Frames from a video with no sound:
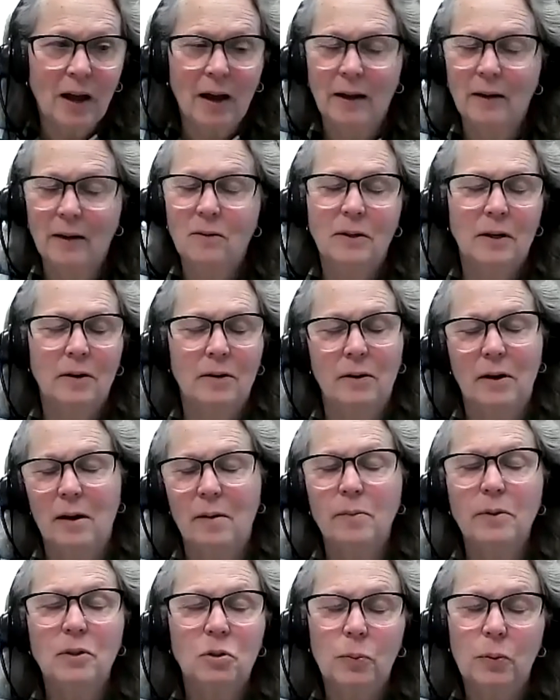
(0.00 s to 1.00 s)
I don't care
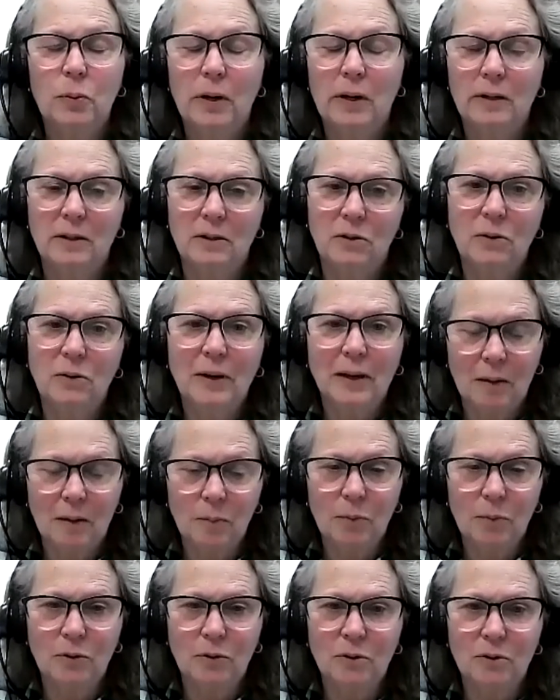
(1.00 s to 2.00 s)
how much product you
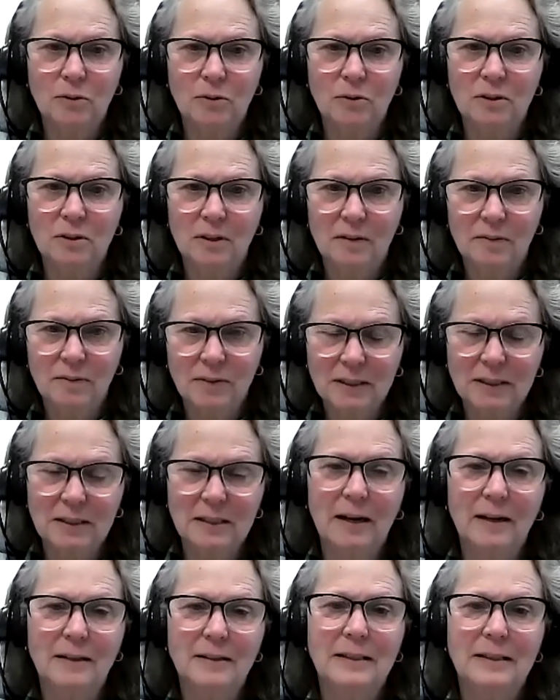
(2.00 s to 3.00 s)
can produce, if it's
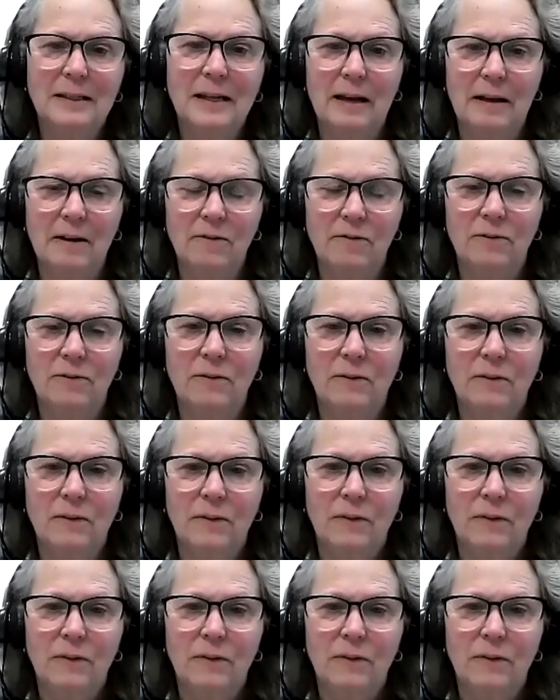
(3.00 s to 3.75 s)
not safe,